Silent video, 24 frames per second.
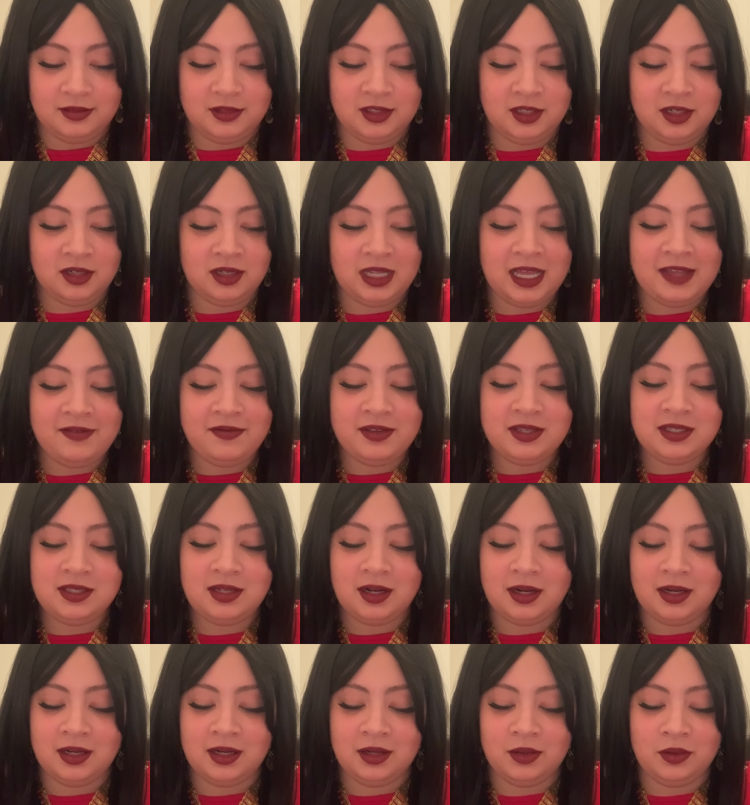your life is
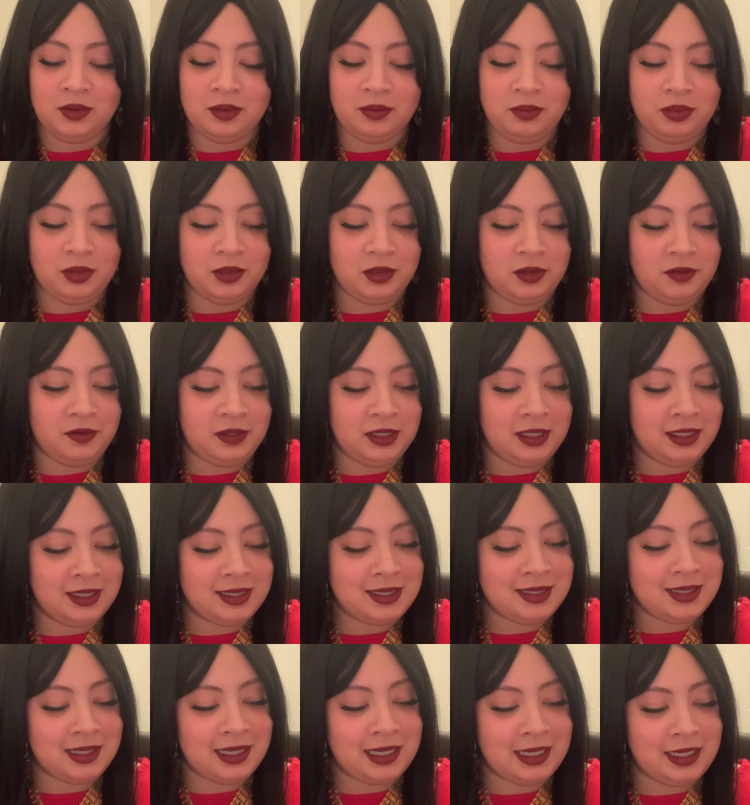starting to improve, it
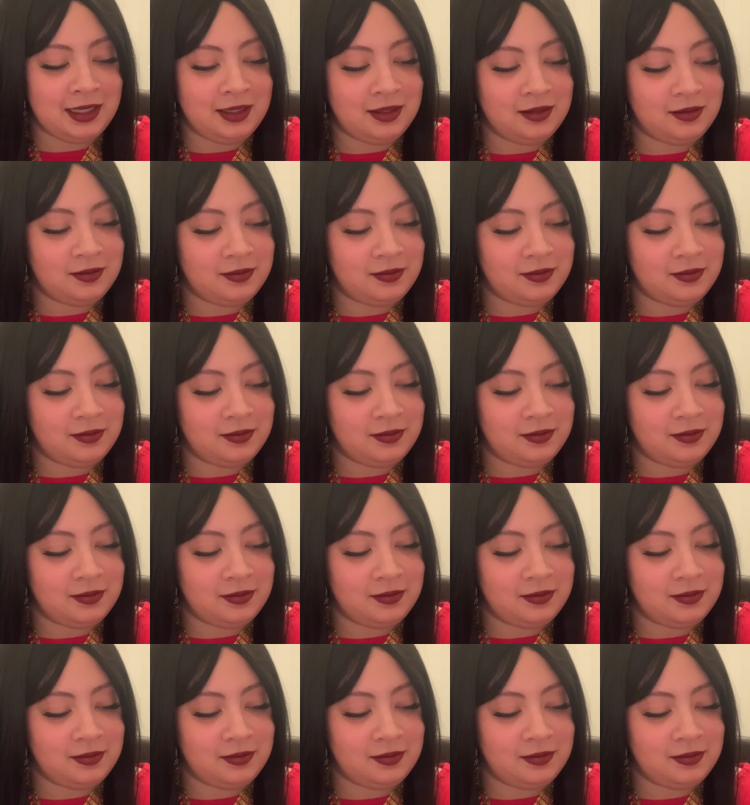looks like.